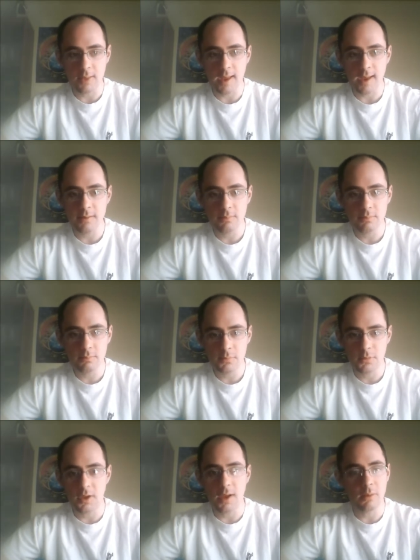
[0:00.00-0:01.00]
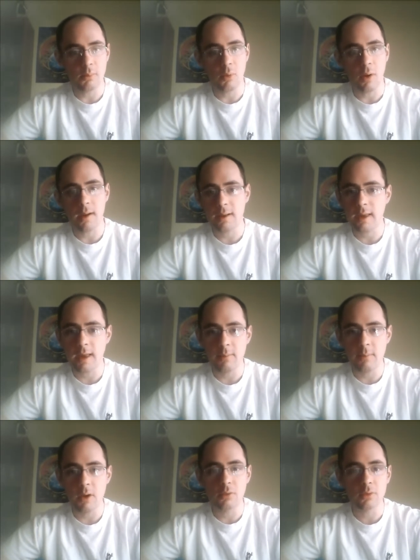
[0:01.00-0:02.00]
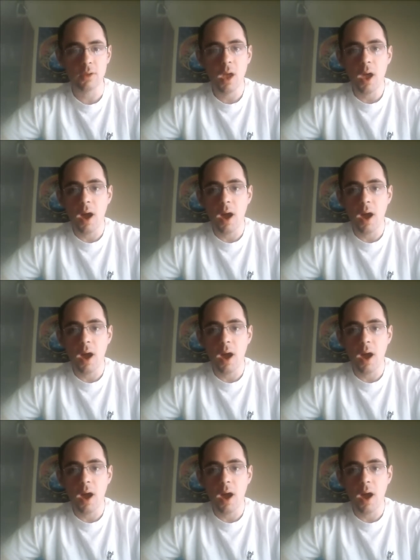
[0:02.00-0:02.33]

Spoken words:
that, Daniel Bryan came out.